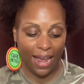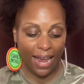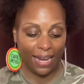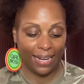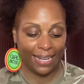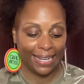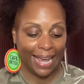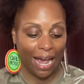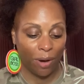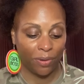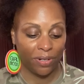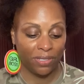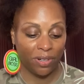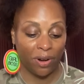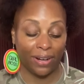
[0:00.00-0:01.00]
and
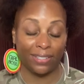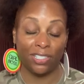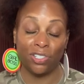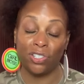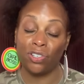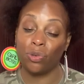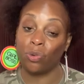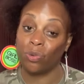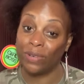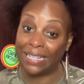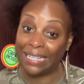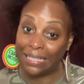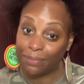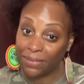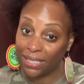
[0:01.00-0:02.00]
encounters are
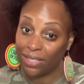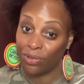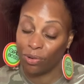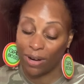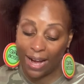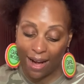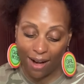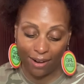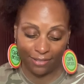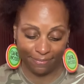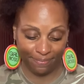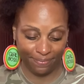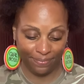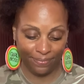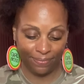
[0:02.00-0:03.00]
extremely rare.
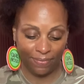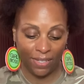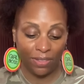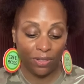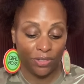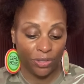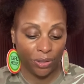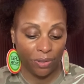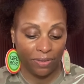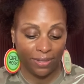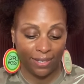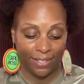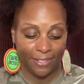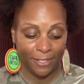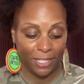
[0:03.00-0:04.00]
The truth
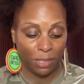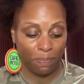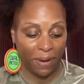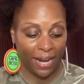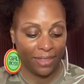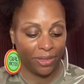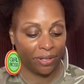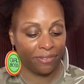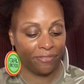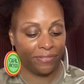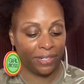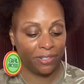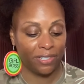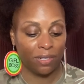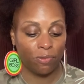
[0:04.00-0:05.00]
is, despite their
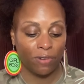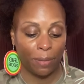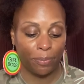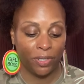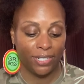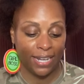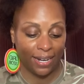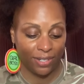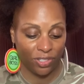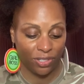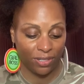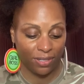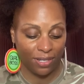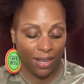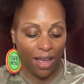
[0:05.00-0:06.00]
fearsome
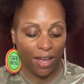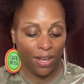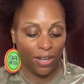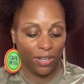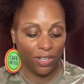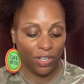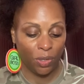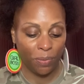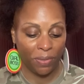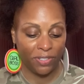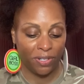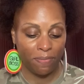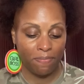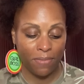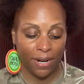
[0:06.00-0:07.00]
reputations, humans
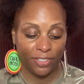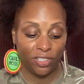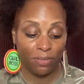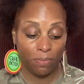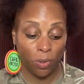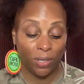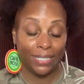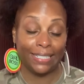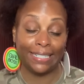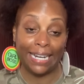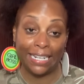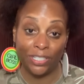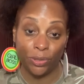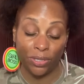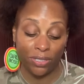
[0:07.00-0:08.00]
are much more
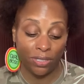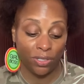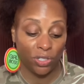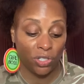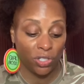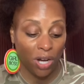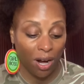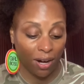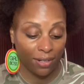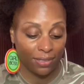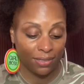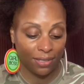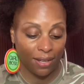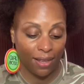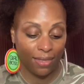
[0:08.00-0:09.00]
dangerous to
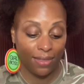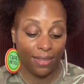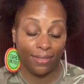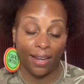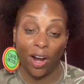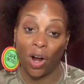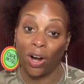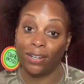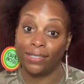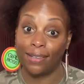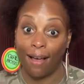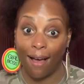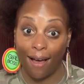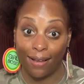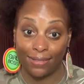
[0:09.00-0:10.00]
sharks than they are
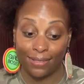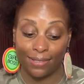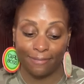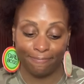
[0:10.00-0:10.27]
to us.